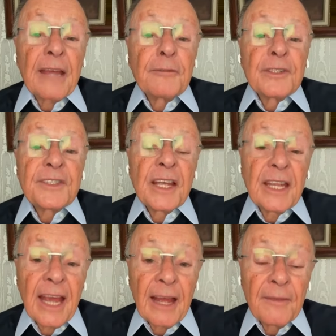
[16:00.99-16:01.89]
want?
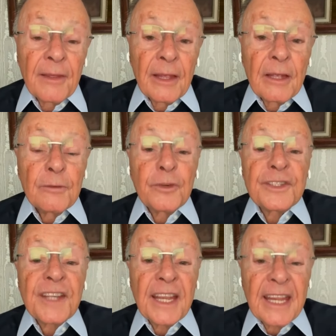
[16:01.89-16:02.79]
Do you
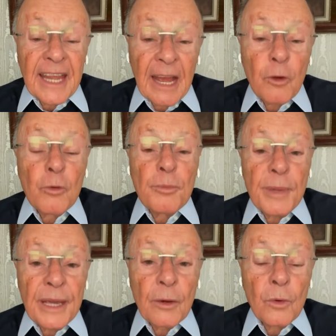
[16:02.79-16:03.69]
want to
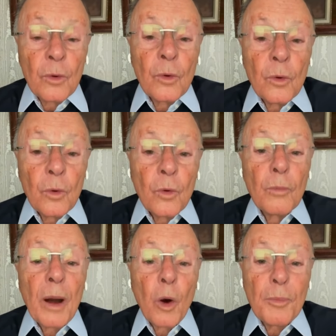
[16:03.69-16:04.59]
eat an
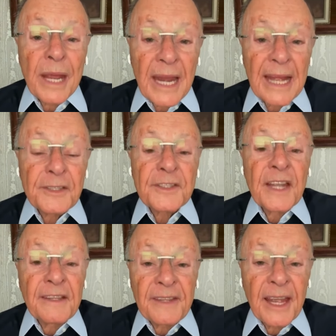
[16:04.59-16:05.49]
omelette
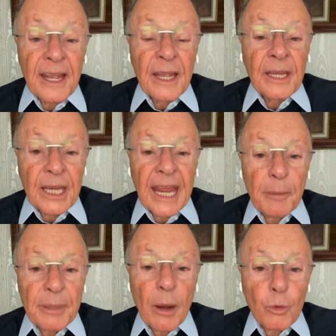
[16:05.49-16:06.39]
without having to
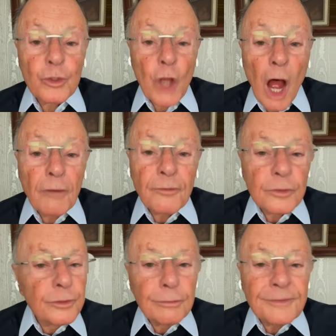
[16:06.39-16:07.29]
crack the eggs?
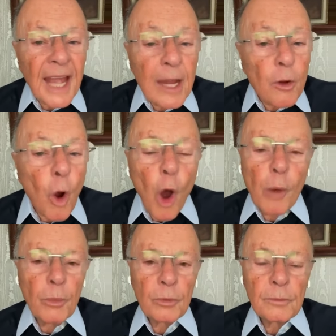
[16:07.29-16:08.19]
It's not
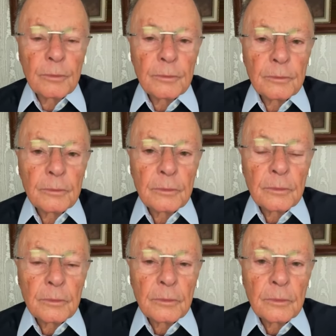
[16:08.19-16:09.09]
possible.
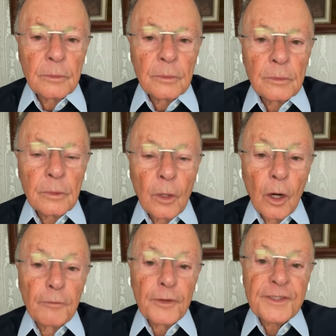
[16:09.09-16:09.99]
Either
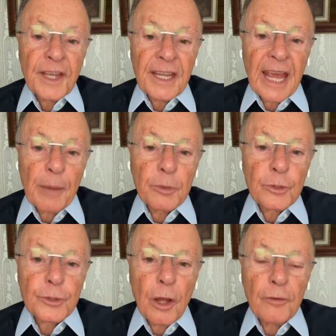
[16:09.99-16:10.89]
you crack the
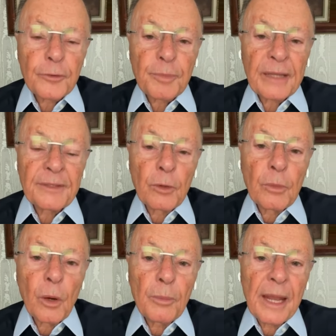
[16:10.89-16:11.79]
eggs to have
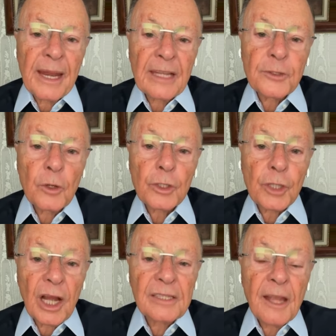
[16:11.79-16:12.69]
a nice
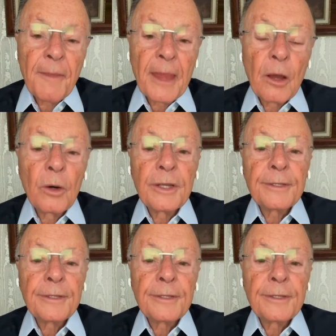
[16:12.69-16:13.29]
omelette, or then